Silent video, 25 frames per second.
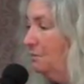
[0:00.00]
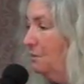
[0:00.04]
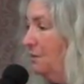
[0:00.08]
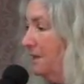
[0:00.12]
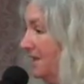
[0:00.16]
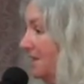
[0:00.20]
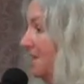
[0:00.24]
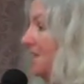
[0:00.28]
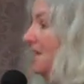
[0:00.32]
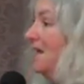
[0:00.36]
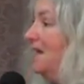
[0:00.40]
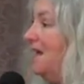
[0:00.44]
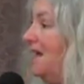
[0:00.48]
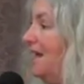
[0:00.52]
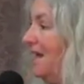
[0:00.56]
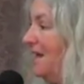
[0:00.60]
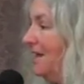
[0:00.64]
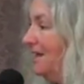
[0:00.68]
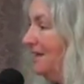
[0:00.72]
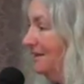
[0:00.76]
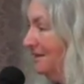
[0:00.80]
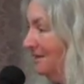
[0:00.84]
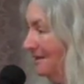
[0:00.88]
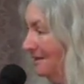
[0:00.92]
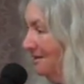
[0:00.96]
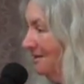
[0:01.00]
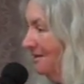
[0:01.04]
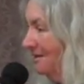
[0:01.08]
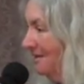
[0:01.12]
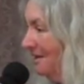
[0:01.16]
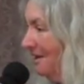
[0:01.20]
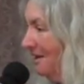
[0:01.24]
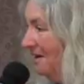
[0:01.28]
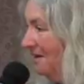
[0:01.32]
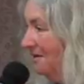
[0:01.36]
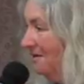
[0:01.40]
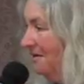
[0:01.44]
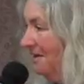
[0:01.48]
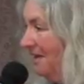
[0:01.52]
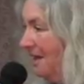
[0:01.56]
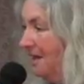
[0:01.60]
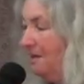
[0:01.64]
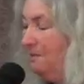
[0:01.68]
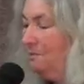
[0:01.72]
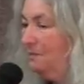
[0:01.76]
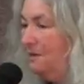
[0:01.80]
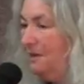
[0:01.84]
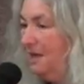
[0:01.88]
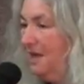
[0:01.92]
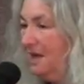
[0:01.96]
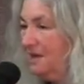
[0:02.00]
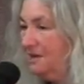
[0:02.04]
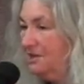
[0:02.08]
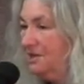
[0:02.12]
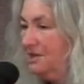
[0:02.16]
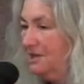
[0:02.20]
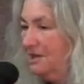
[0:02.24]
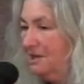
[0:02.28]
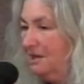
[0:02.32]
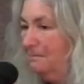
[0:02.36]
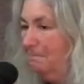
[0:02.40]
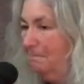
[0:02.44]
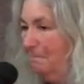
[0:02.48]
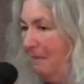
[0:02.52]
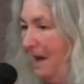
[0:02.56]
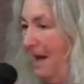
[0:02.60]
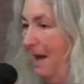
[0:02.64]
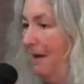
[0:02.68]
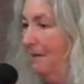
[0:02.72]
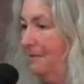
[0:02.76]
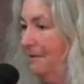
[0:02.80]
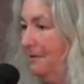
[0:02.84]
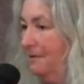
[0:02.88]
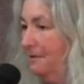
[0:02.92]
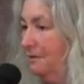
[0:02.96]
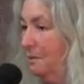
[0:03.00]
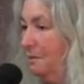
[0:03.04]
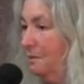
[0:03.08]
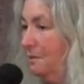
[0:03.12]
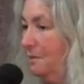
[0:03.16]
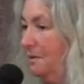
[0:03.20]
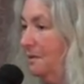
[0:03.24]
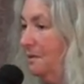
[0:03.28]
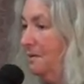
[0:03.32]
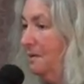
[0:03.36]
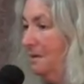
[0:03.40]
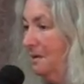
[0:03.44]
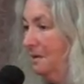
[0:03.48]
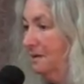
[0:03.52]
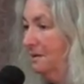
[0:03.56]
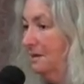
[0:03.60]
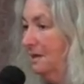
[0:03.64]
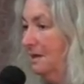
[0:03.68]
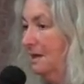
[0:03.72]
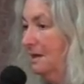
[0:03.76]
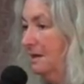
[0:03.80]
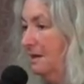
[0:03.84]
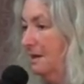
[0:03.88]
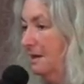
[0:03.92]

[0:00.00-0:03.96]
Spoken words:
we can, you know, and we actually can power the world